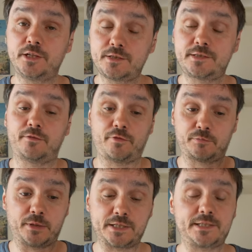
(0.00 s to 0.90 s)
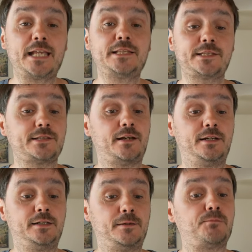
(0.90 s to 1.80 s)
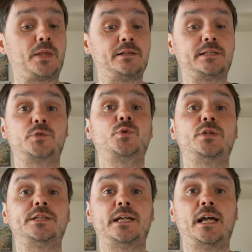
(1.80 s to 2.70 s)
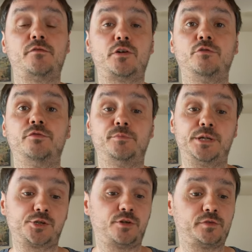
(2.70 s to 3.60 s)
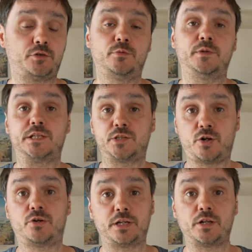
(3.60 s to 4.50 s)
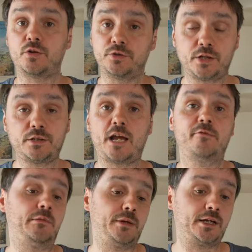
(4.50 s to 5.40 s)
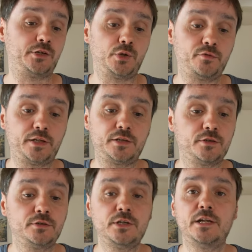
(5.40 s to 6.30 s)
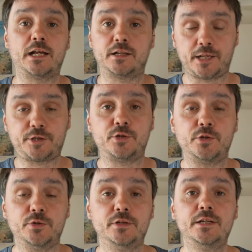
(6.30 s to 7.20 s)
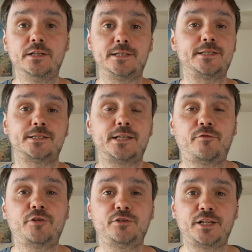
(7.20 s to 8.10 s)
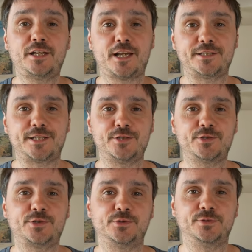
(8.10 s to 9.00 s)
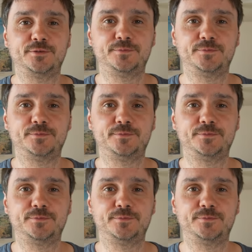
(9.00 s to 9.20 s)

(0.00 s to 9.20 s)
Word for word: this if it makes sense uh, and as soon as I have a confirmation if the rumor is correct or not I will make a new video and let you know. This is it for today, I see you soon.